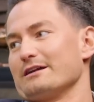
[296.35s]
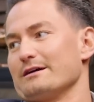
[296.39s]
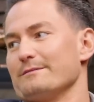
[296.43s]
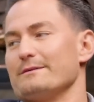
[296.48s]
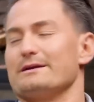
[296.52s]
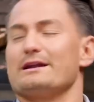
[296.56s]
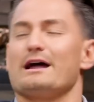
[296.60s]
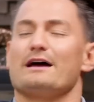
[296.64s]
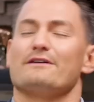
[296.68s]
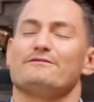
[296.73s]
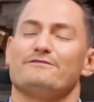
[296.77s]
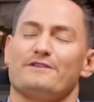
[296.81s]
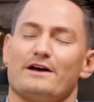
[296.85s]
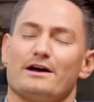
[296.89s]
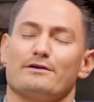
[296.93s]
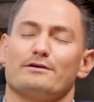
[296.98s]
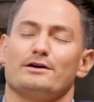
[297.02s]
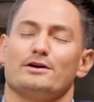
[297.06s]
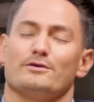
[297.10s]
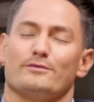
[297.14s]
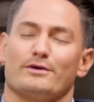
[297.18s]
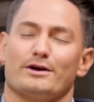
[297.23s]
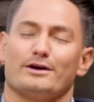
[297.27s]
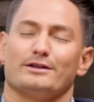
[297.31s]
I mean, I
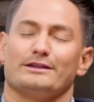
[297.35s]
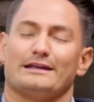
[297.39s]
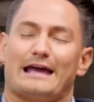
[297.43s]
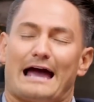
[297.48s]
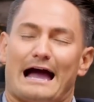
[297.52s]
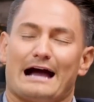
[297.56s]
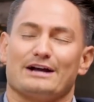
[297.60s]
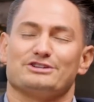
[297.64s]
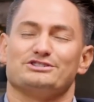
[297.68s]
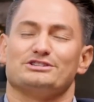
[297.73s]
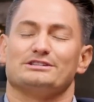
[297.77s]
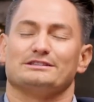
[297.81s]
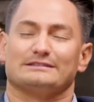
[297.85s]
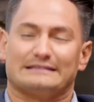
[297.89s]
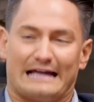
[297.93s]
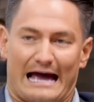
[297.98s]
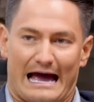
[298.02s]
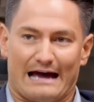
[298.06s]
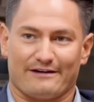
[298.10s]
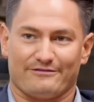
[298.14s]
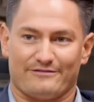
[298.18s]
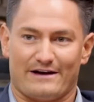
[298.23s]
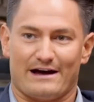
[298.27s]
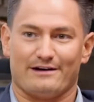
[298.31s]
very rarely actually
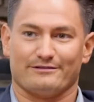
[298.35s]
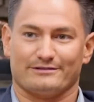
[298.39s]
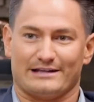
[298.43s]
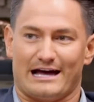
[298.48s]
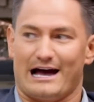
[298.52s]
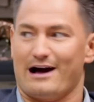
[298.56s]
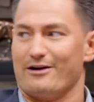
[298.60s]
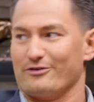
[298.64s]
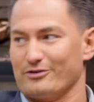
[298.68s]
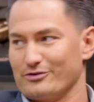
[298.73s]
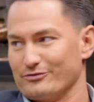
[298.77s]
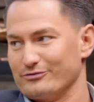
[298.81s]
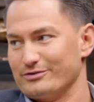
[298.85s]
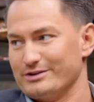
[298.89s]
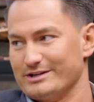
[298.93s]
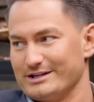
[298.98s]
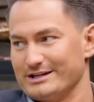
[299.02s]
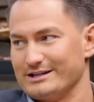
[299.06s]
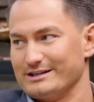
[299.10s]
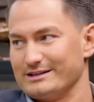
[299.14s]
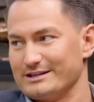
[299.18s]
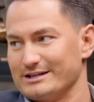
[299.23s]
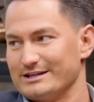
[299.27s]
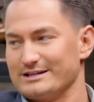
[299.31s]
laugh out loud and read
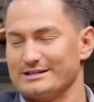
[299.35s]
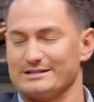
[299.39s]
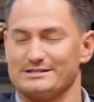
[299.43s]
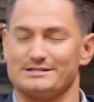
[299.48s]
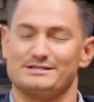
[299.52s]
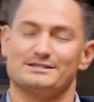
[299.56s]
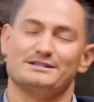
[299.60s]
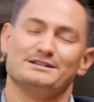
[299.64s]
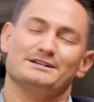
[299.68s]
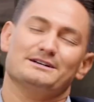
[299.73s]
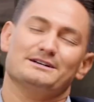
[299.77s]
any things,